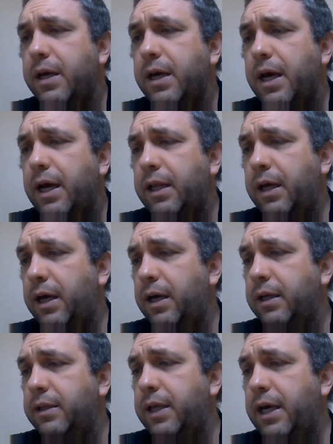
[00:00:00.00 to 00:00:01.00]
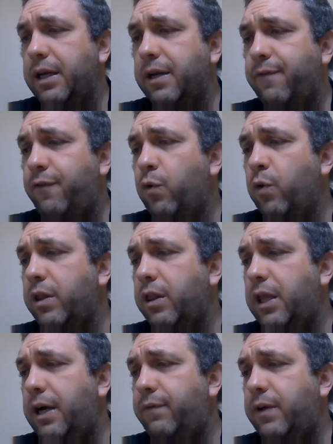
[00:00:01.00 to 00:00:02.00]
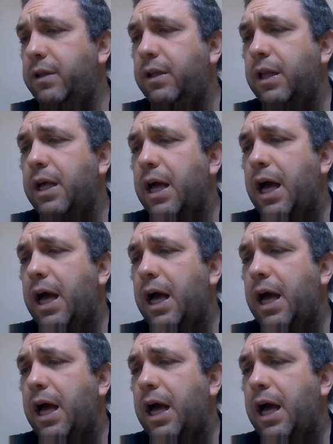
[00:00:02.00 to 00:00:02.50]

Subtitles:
Then at fourth level,